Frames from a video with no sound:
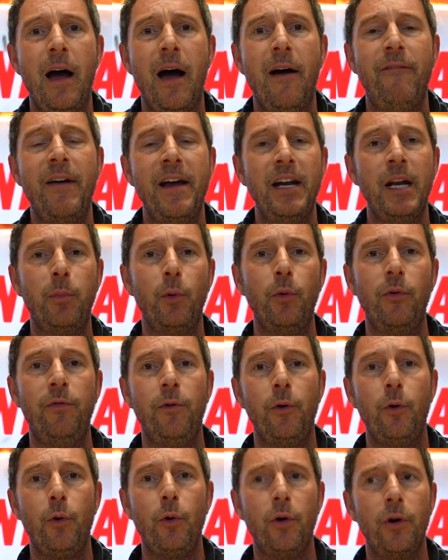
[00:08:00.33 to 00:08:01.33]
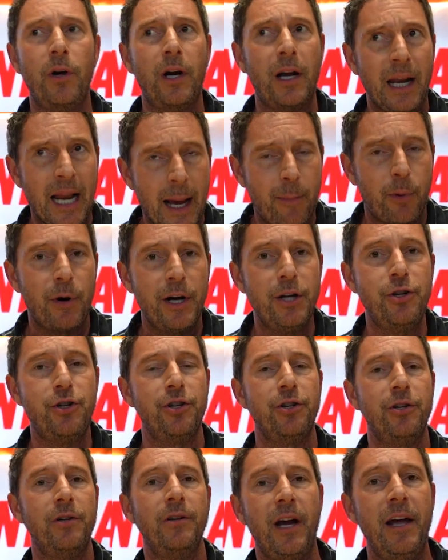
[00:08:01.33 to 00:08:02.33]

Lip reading: available for collaboration.